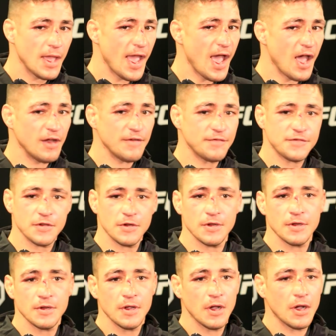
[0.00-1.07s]

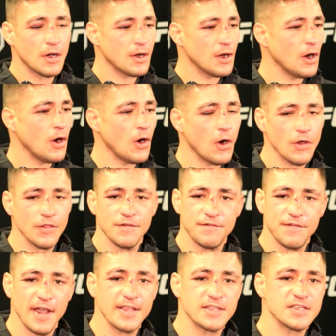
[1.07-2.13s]
After all the
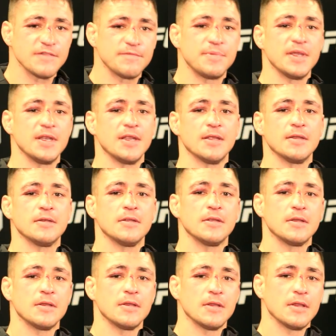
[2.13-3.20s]
fights I've been in,
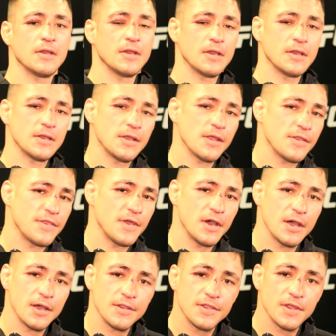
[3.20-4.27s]

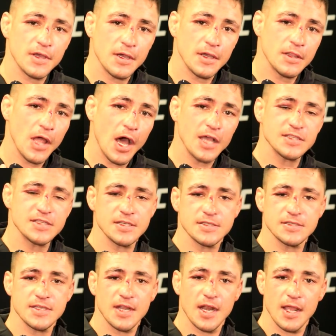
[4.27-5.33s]
the
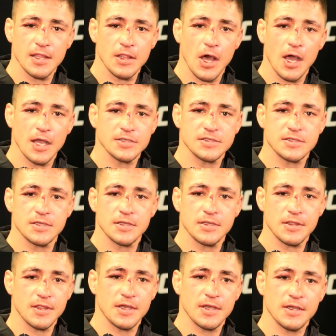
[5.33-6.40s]
losses that I lost,
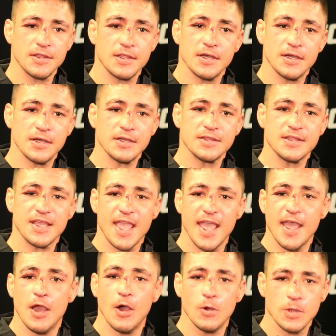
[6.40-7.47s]
the
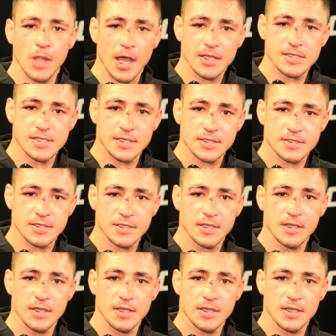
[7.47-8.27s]
KO losses,